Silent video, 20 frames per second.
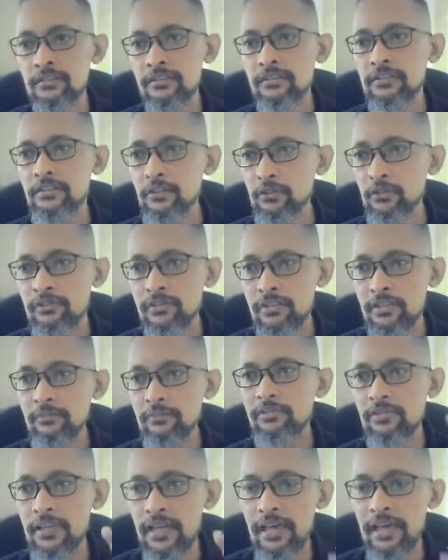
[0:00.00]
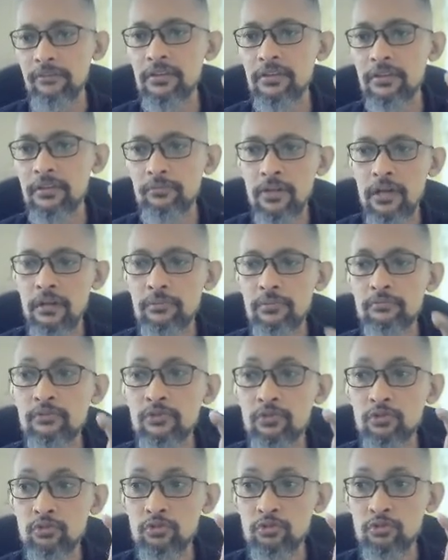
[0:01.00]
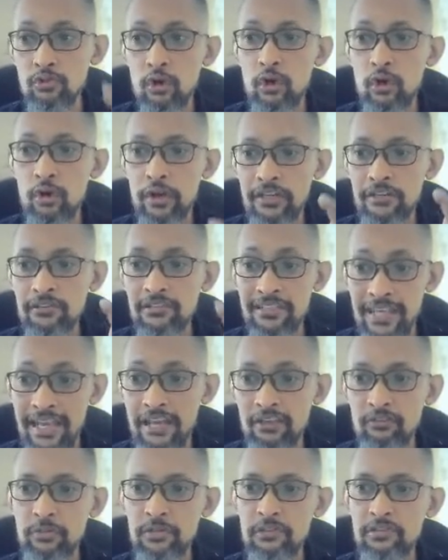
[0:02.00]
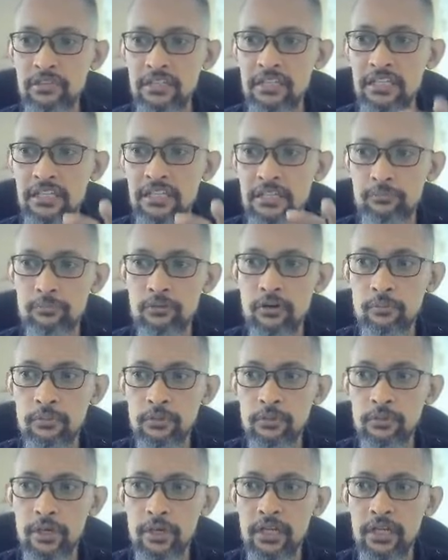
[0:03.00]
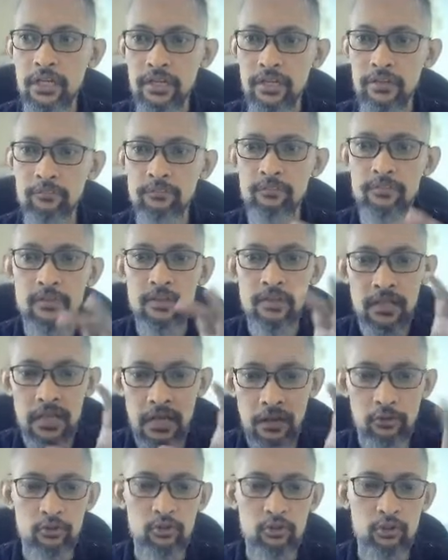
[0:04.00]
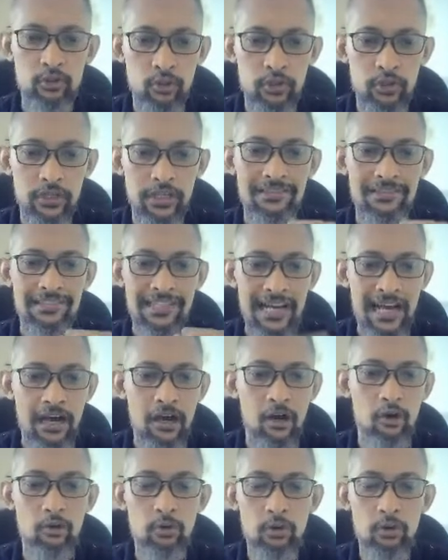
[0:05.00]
you seems have the problems to draw, okay, sketch basically in a proper way, okay, I want to show you guys how